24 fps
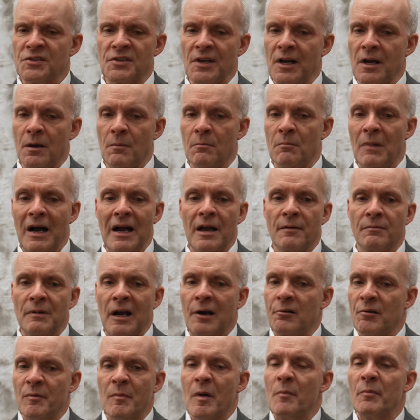I
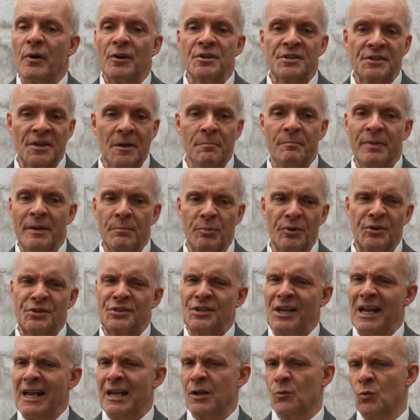remember some people
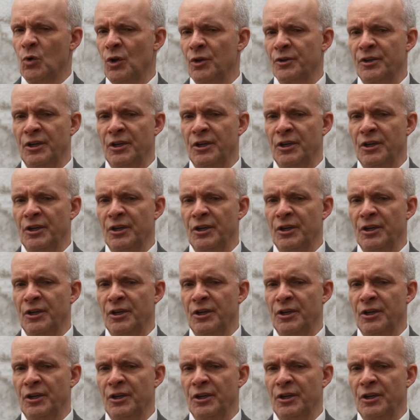saying, well,